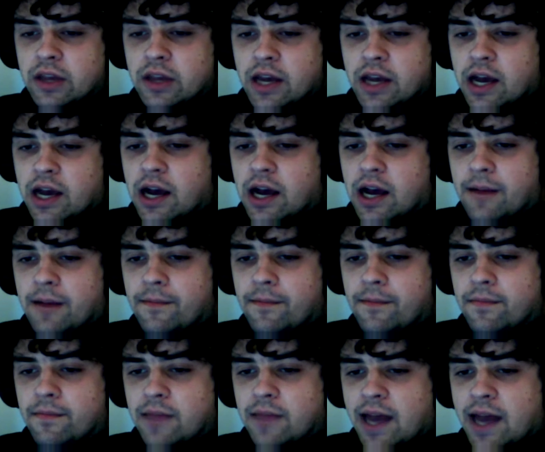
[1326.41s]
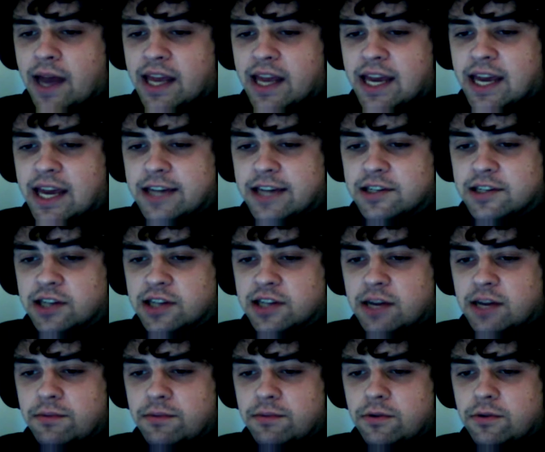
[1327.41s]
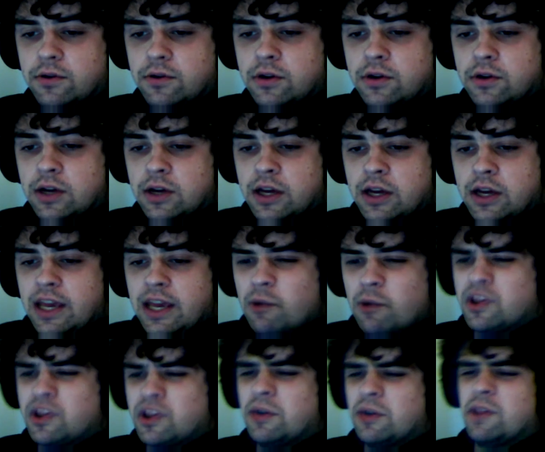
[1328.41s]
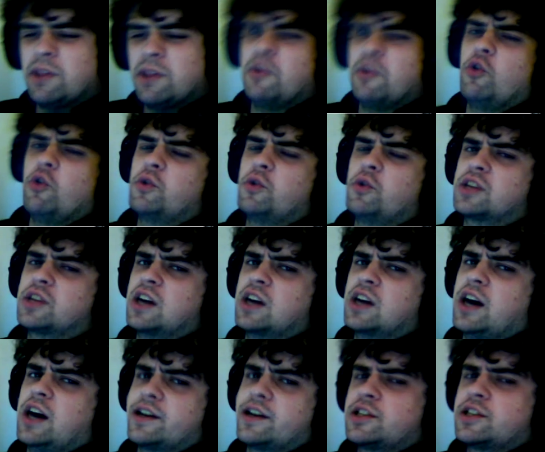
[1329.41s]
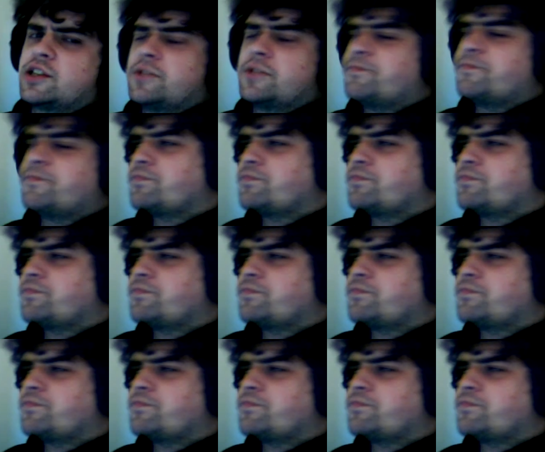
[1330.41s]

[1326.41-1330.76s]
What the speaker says: and it gassed us up. It was sometimes a bit awkward to cast.